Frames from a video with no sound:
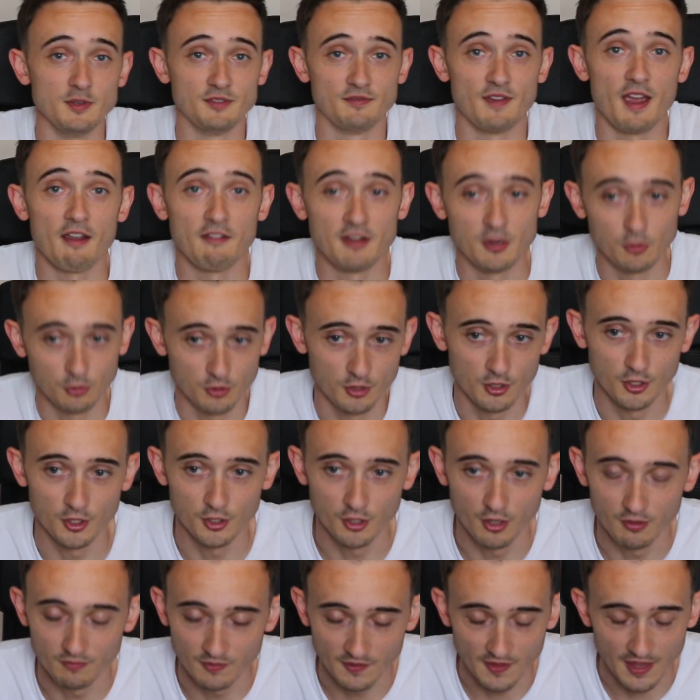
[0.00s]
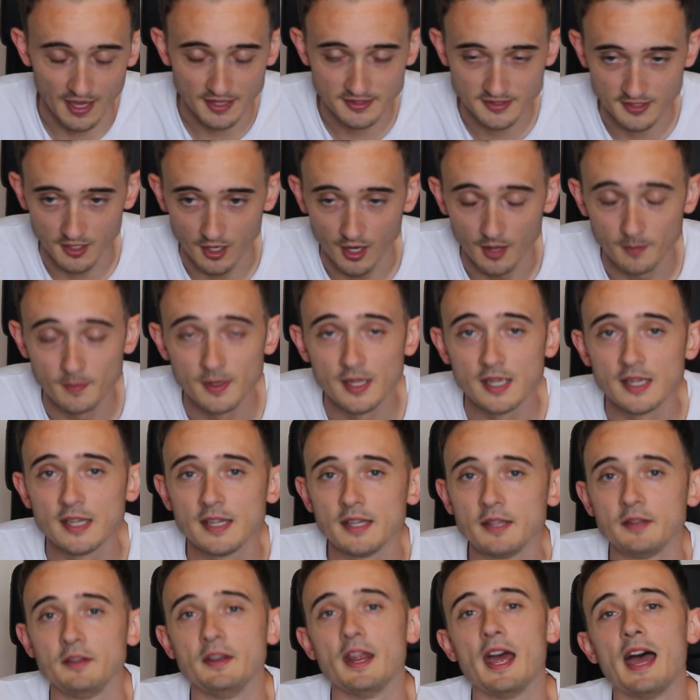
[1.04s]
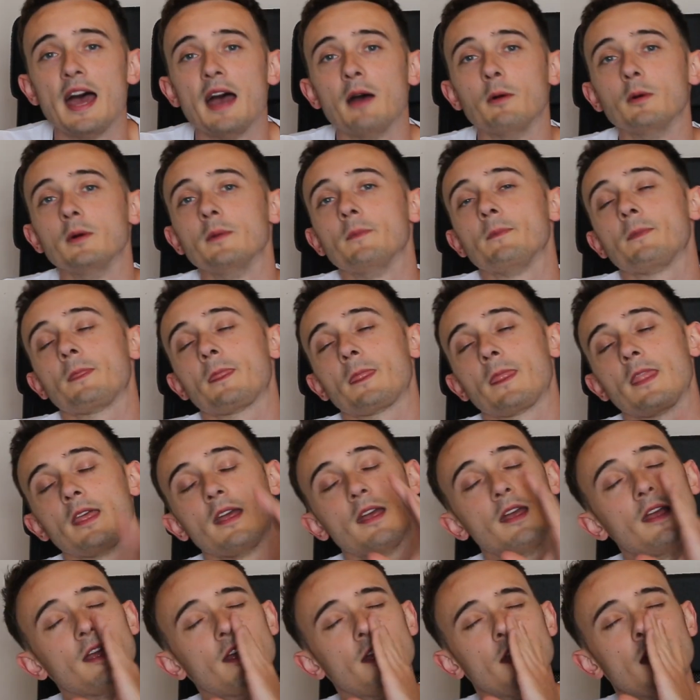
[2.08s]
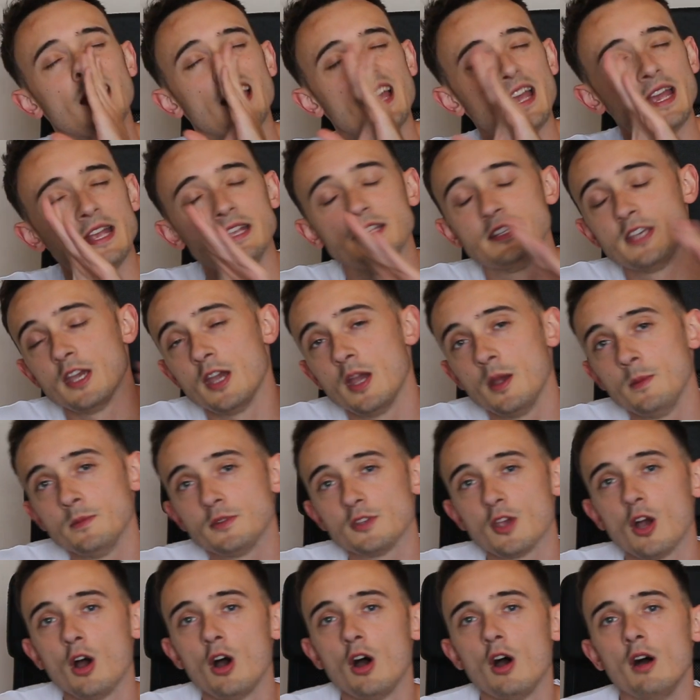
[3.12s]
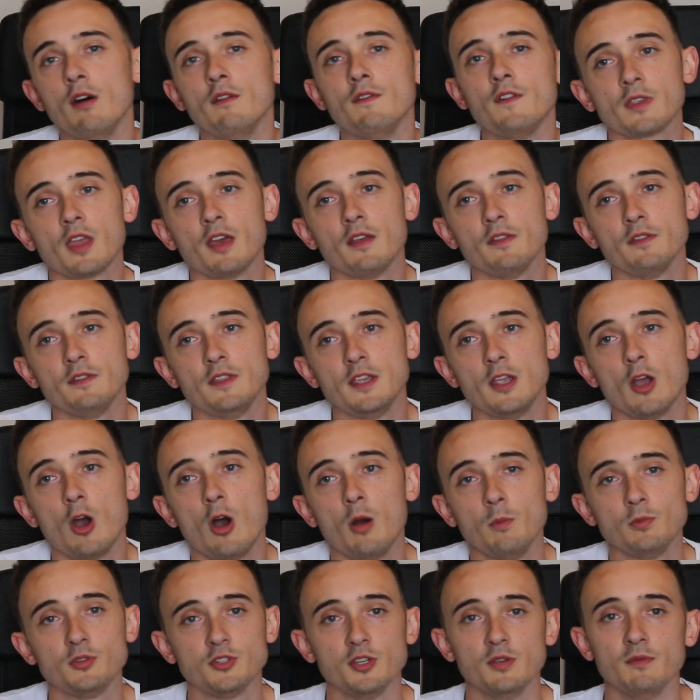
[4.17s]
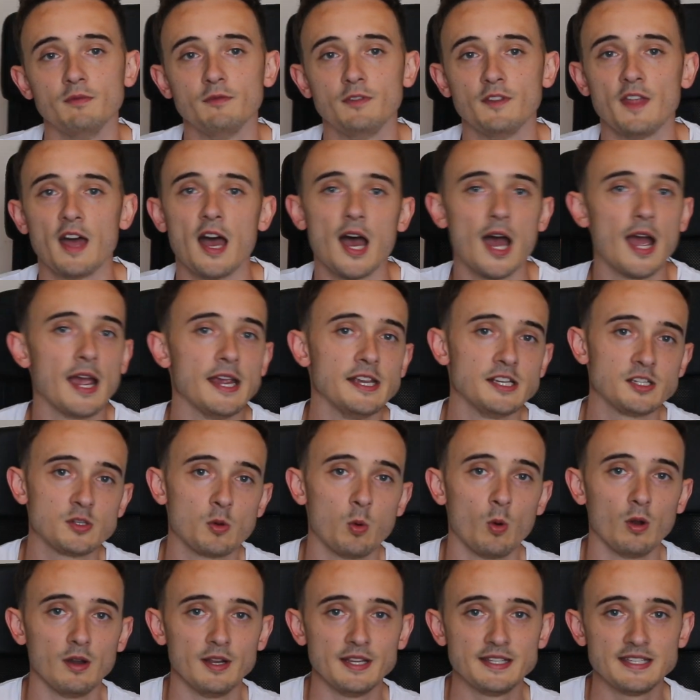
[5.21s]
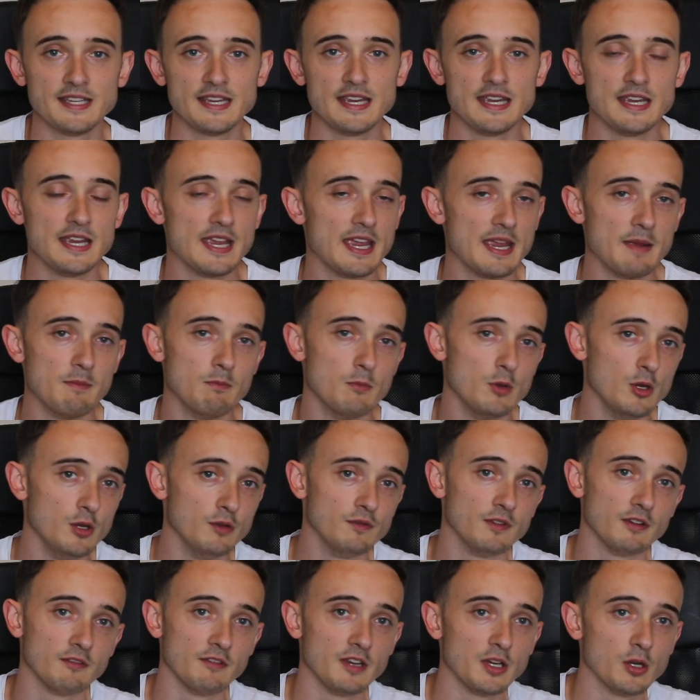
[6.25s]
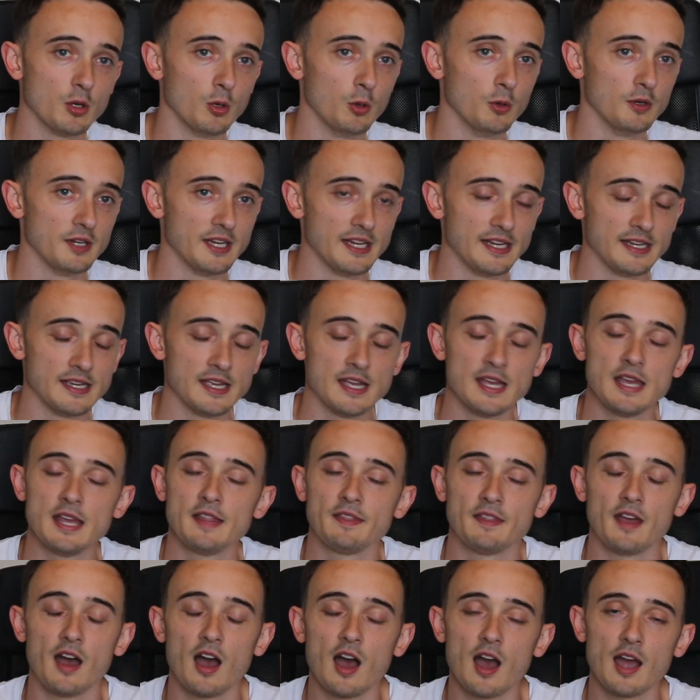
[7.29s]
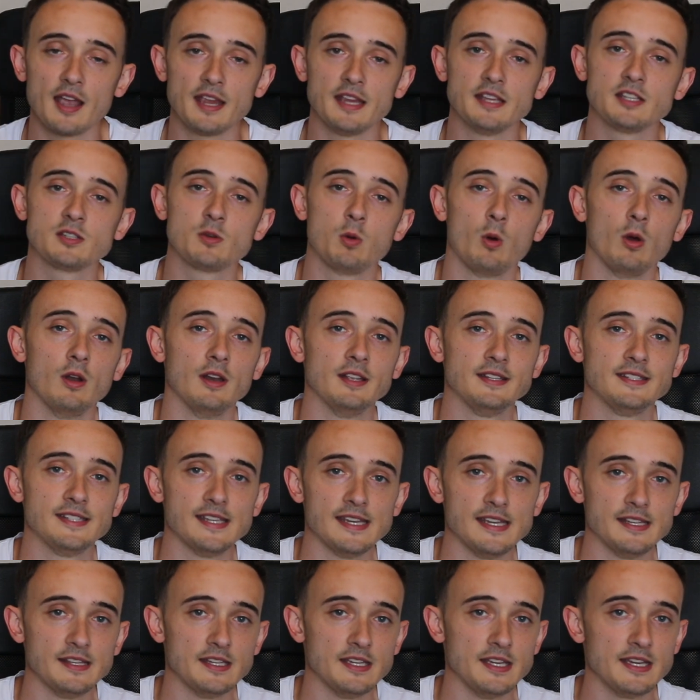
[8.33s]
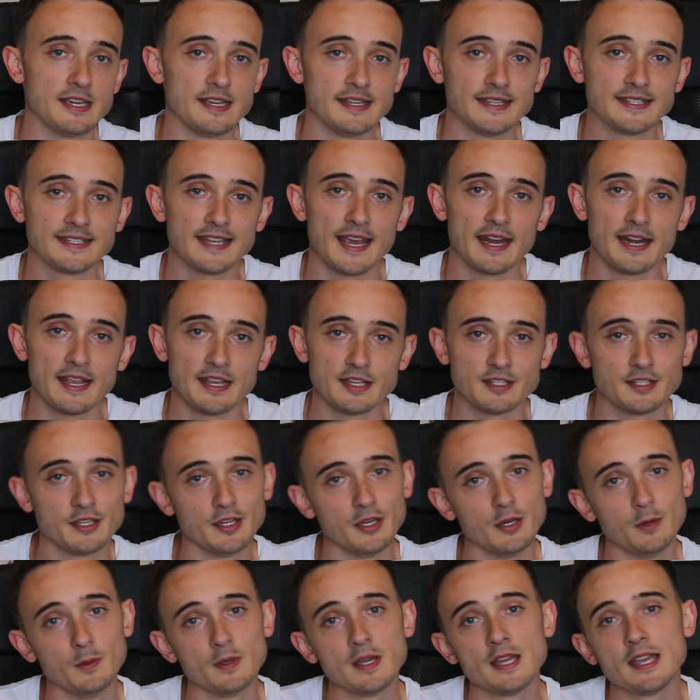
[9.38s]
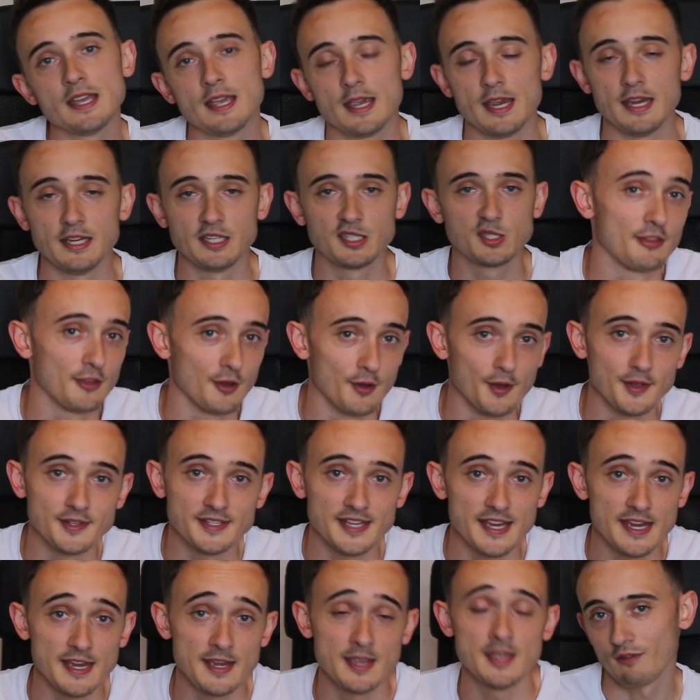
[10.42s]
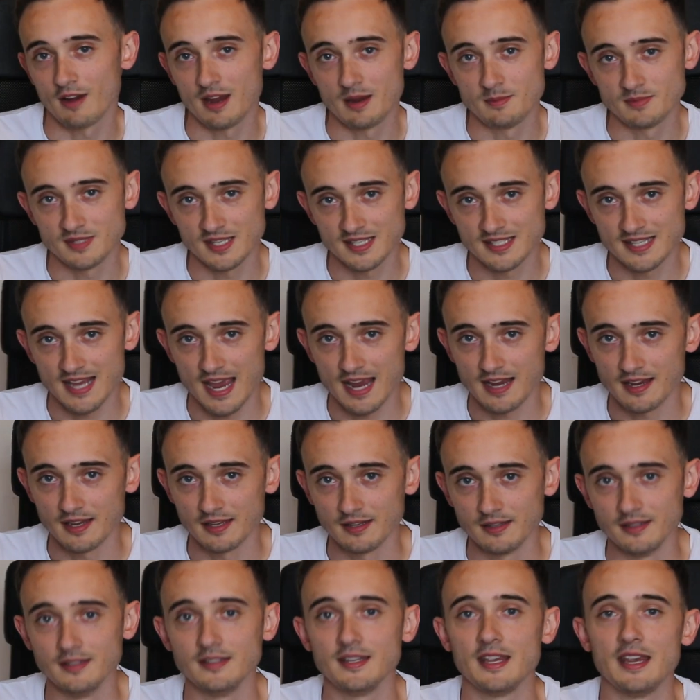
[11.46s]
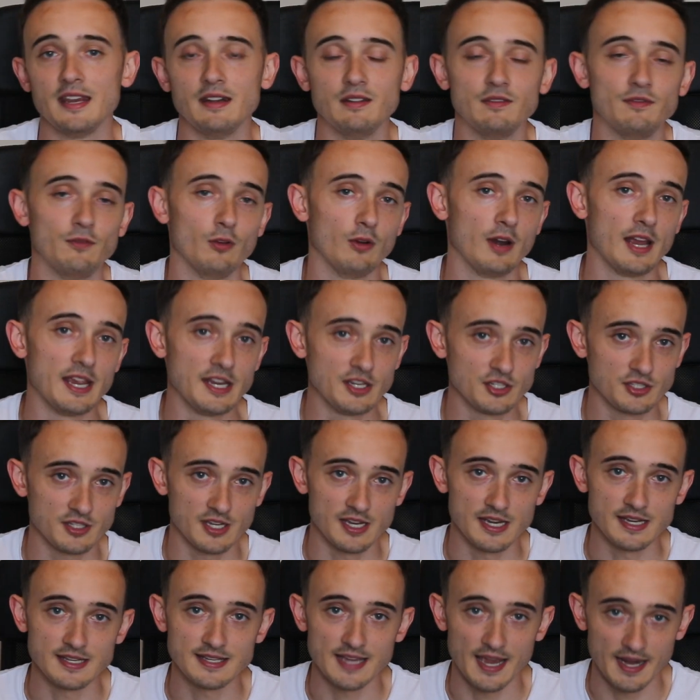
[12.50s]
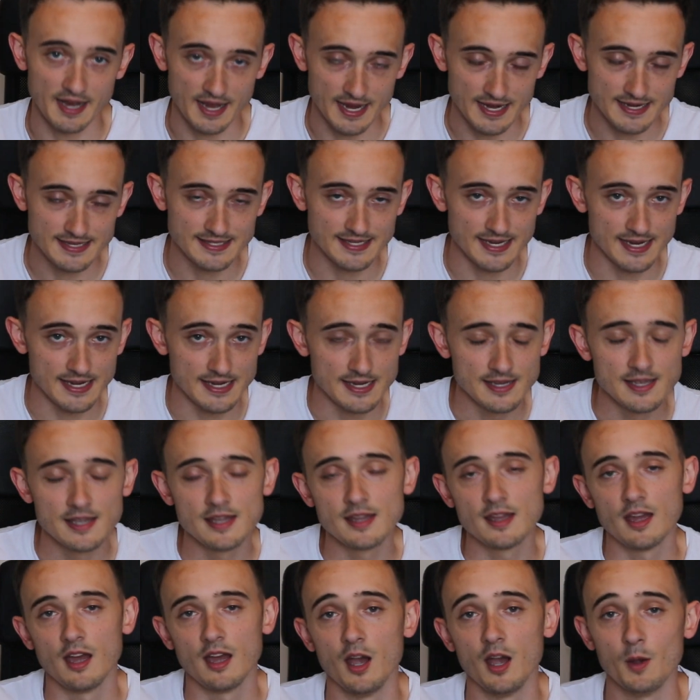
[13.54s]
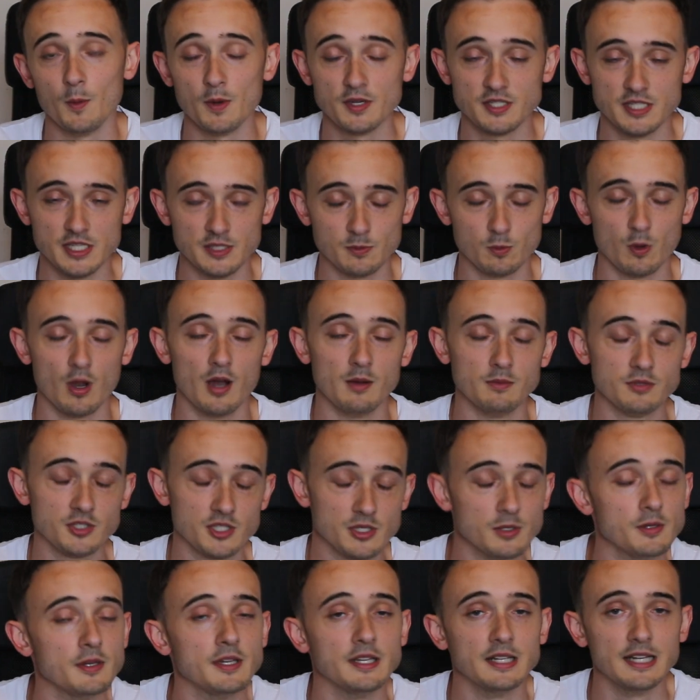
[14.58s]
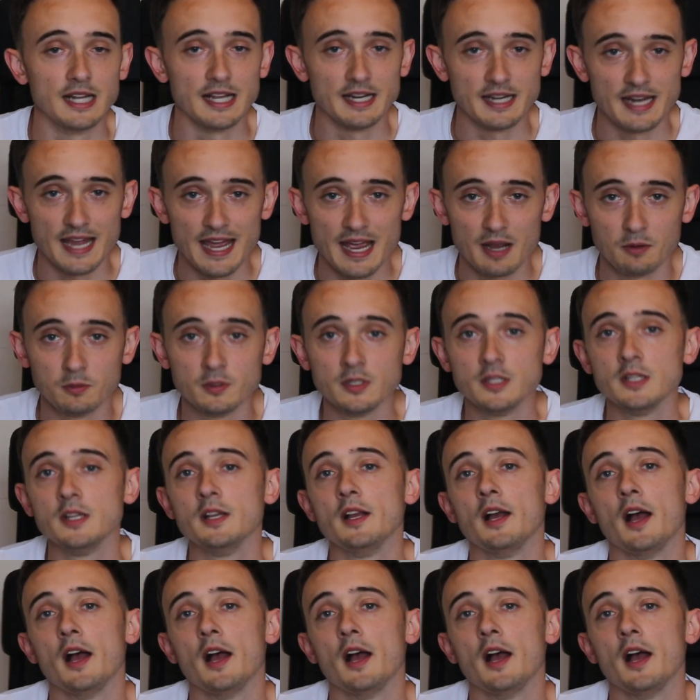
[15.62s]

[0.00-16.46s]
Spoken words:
was very unheard of at that time. Now, in terms of the option for the highest quality in movie recording, the highest quality that you can set it to is 30 frames a second in full HD 1080, which is what I'm shooting at now.